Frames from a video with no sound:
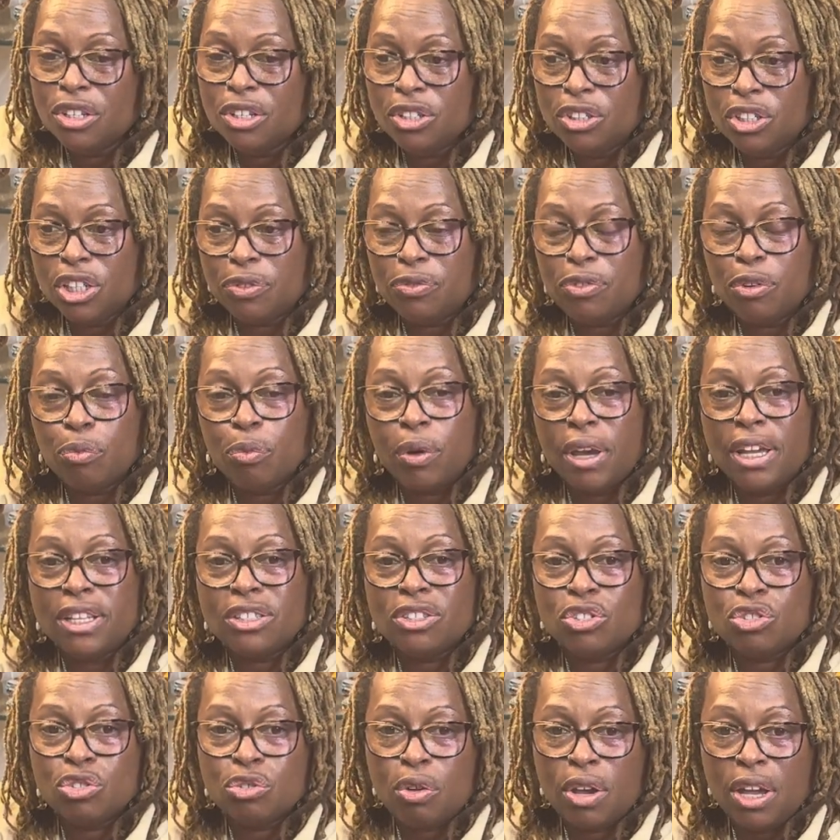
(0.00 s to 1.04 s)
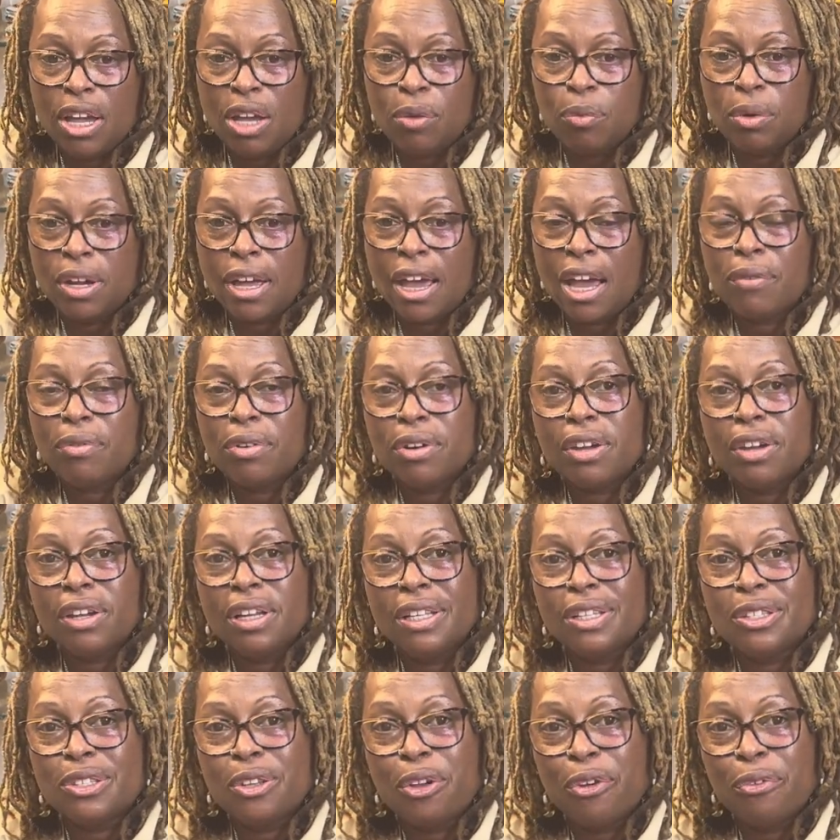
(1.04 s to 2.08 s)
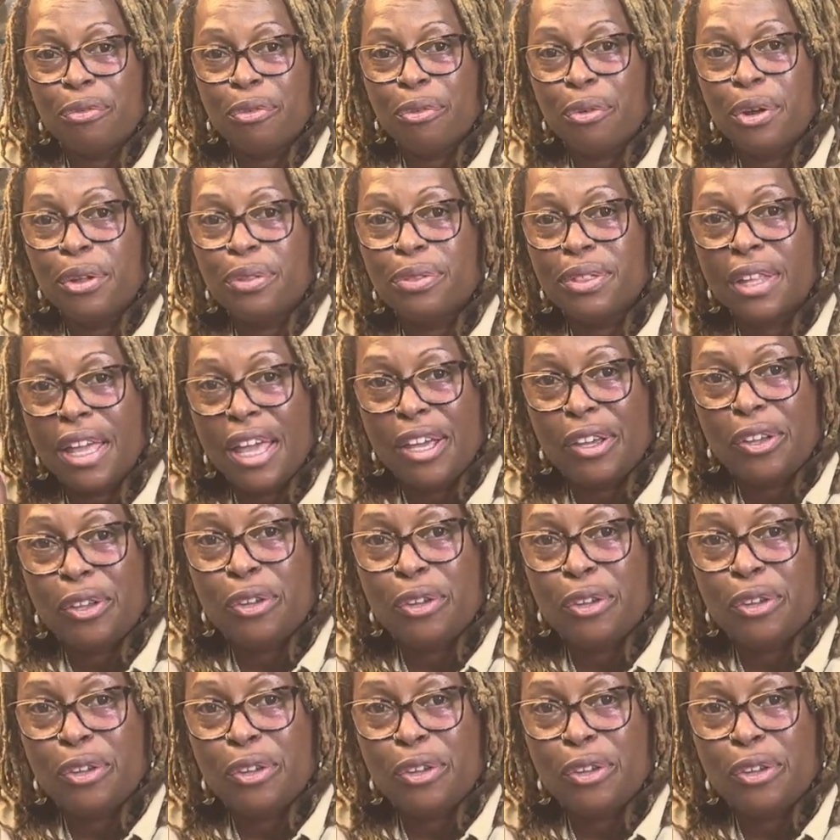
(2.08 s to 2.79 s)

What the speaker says: different ways to trade with Africa and so forth. Thank